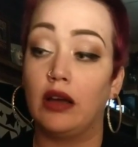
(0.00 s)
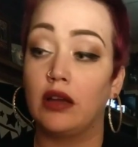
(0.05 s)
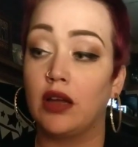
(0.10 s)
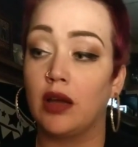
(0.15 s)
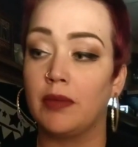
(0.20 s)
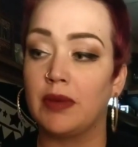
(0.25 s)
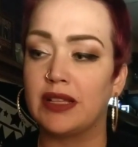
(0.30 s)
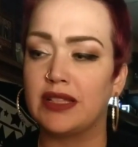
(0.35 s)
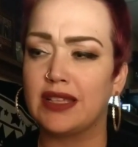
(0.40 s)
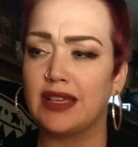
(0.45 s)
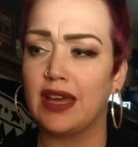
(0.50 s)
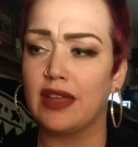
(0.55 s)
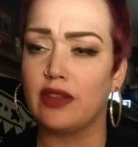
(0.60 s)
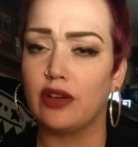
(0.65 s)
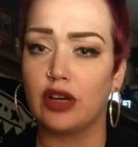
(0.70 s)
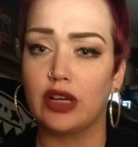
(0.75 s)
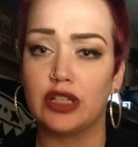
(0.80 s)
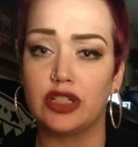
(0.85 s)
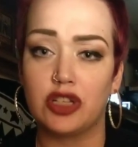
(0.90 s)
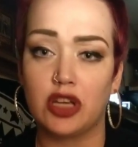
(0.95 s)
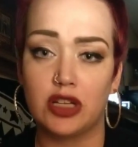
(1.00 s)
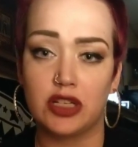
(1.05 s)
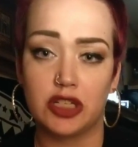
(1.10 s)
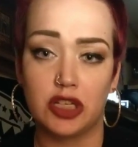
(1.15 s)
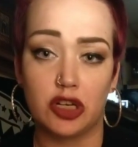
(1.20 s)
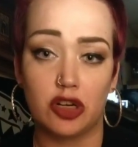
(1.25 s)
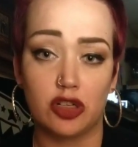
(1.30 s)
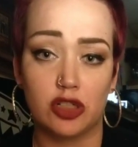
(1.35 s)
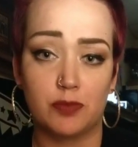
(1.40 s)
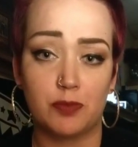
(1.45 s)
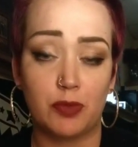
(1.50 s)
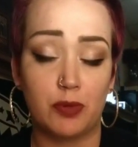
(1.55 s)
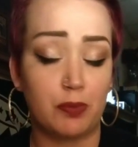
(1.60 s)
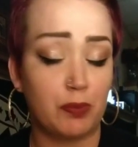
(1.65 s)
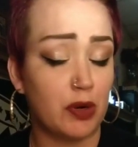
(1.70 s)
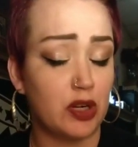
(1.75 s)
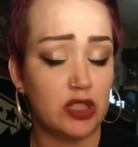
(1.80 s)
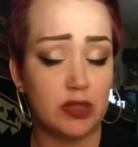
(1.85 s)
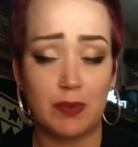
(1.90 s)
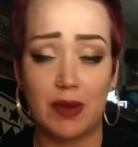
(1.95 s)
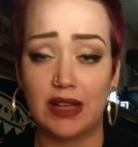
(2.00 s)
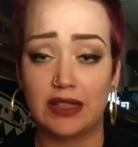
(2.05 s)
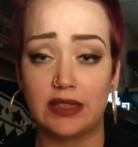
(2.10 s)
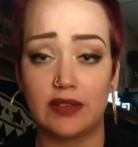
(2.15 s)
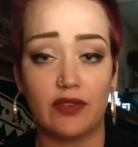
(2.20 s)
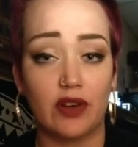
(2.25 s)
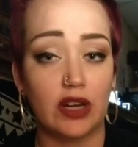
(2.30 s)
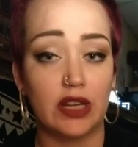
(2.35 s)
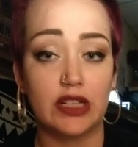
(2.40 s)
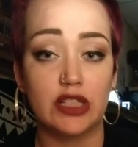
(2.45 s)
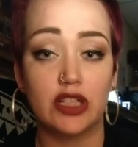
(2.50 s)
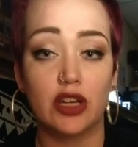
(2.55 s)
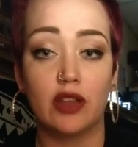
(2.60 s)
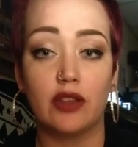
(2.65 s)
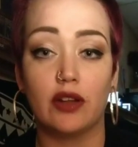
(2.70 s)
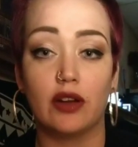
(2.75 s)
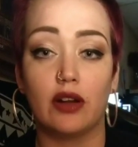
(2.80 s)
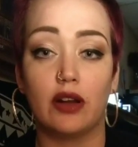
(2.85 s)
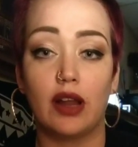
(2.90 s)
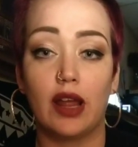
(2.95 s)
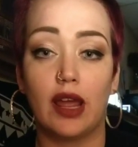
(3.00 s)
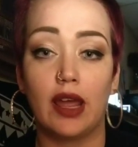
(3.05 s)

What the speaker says: coming together and changing your perspective on each other